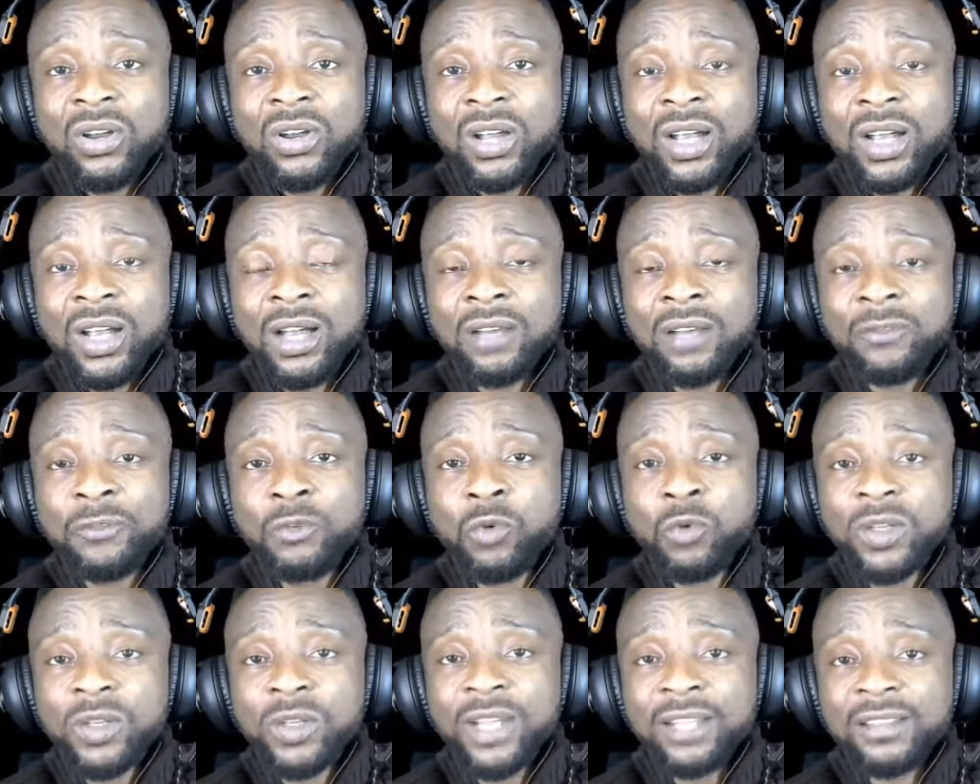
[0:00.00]
and
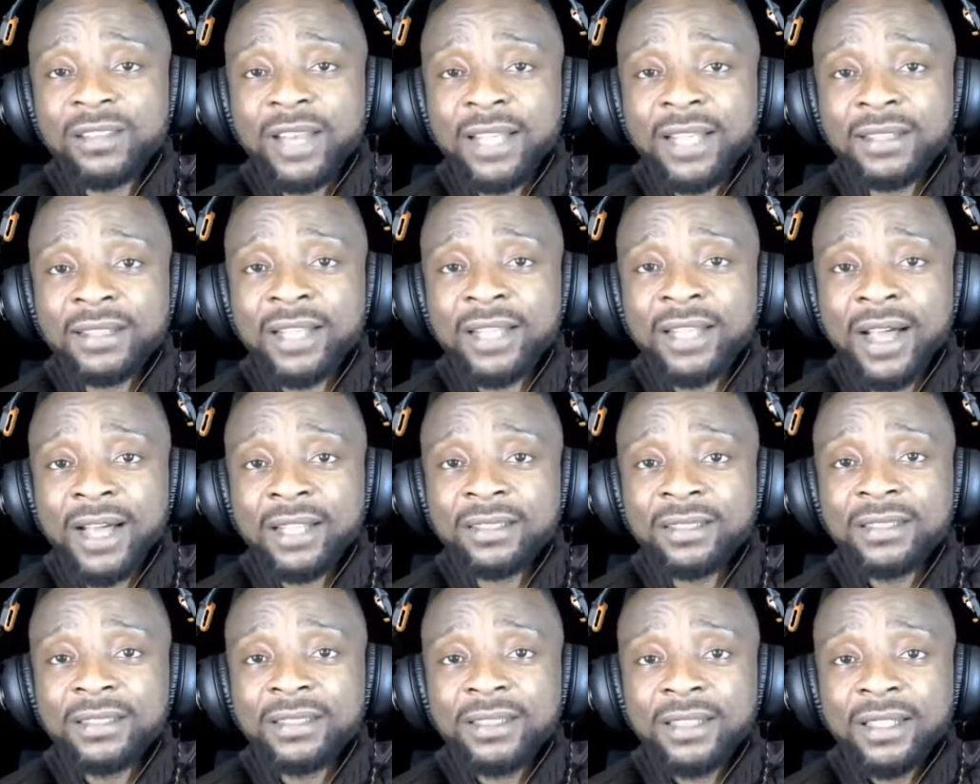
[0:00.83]
few others like
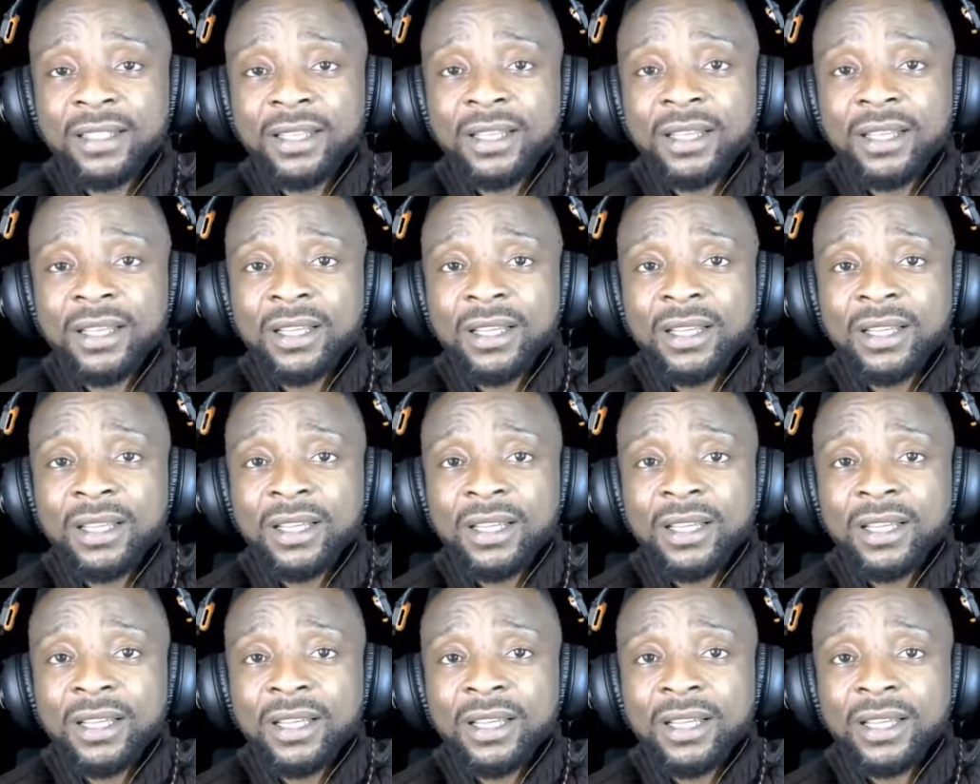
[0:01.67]
that,
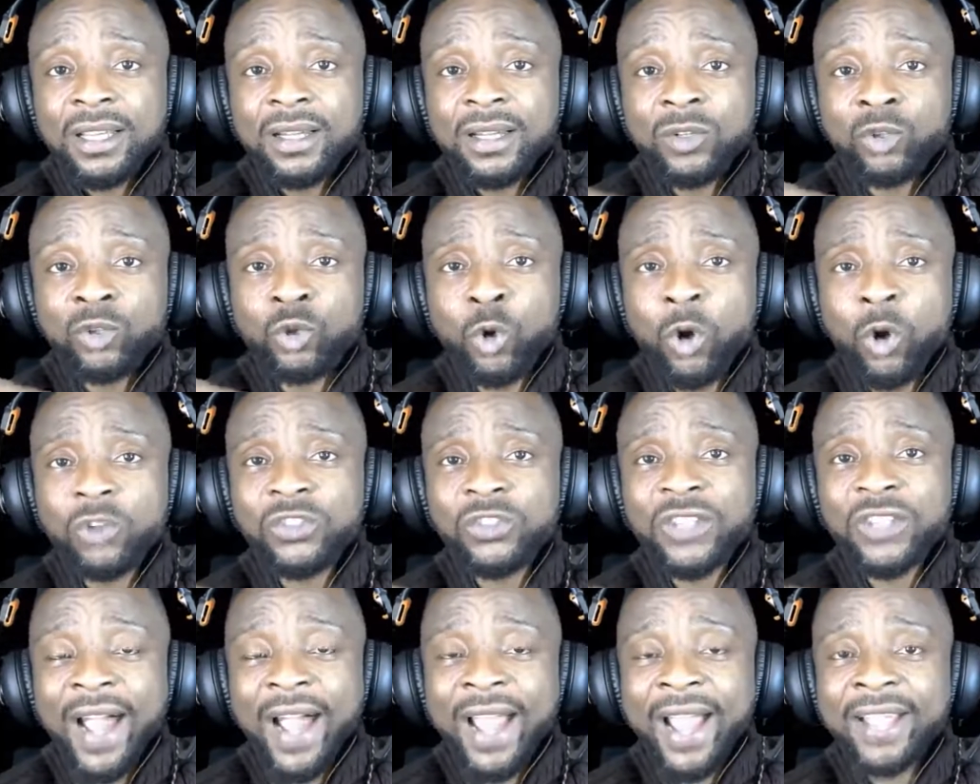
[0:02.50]

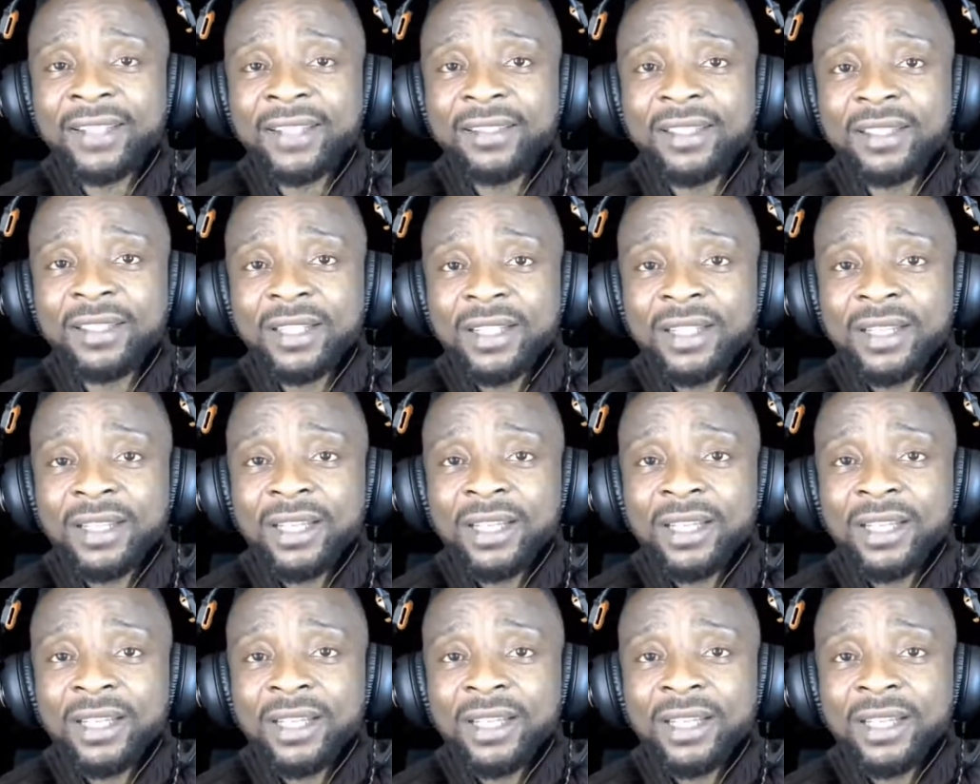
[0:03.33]
those guys